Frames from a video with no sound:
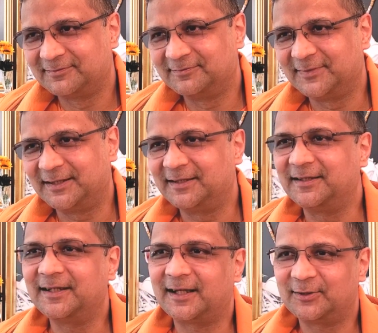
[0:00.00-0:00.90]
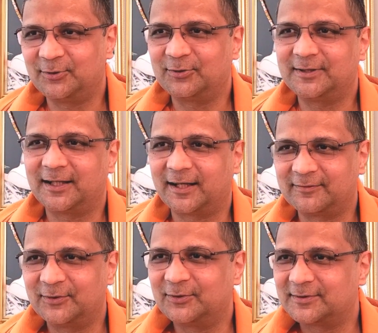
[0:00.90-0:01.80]
In India, they
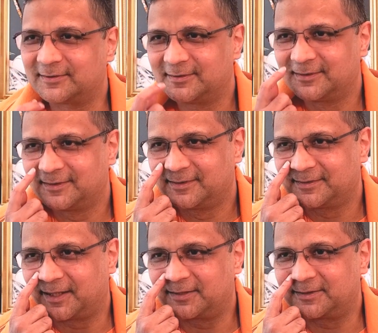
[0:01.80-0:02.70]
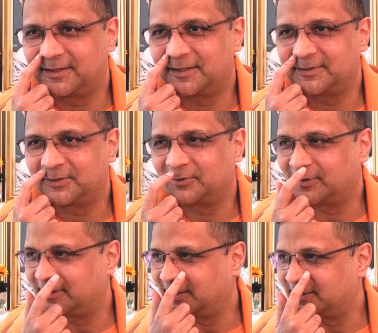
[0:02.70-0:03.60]
have those tantrics and
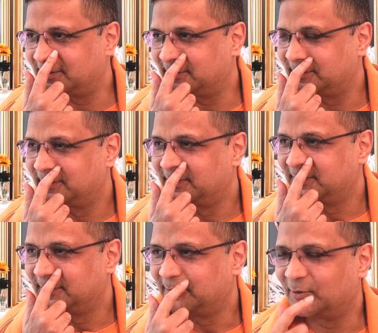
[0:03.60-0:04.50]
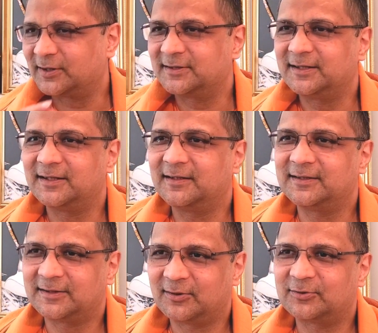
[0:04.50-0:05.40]
all that. What is in
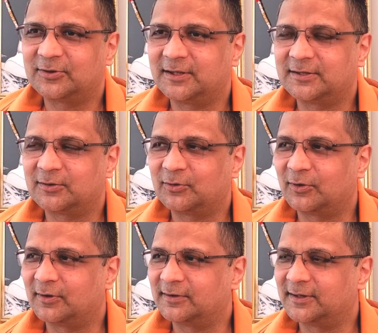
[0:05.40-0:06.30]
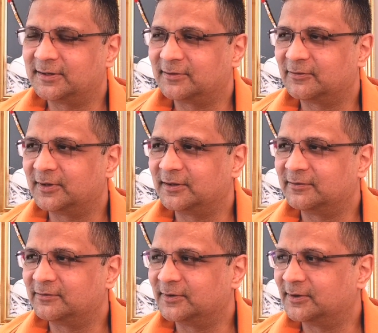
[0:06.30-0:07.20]
English? Also, there is a word.
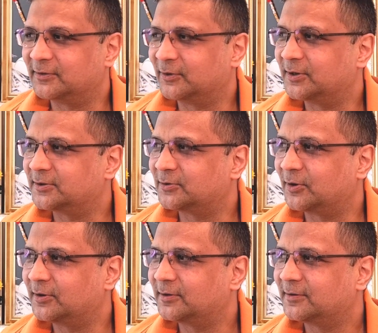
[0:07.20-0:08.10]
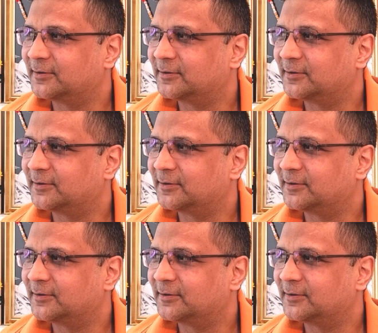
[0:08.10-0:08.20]
What is called?